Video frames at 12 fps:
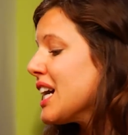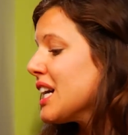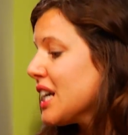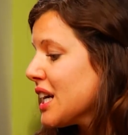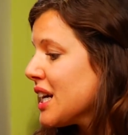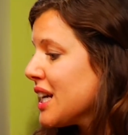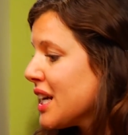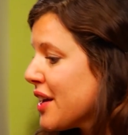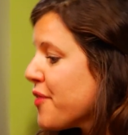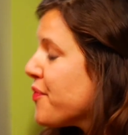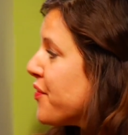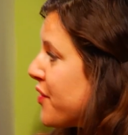it's like you
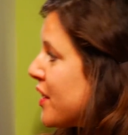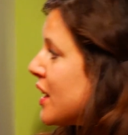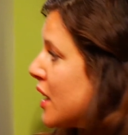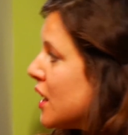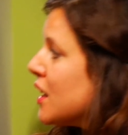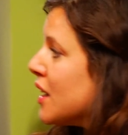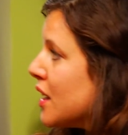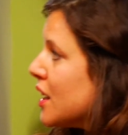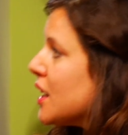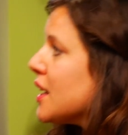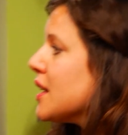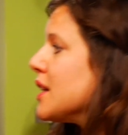get to control the
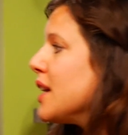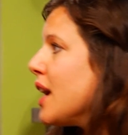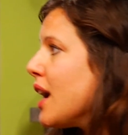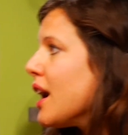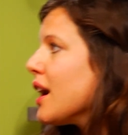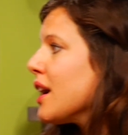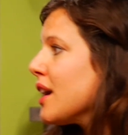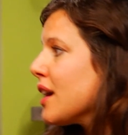ingredients there, so it's